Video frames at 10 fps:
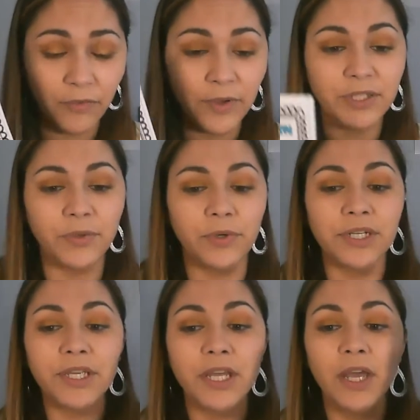of
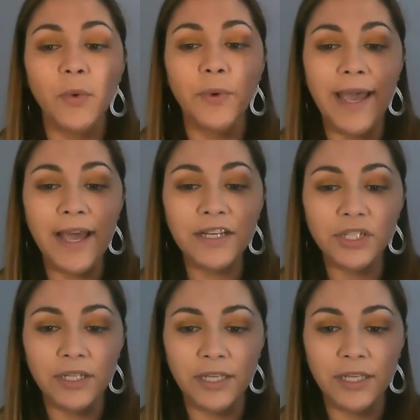resource, we actually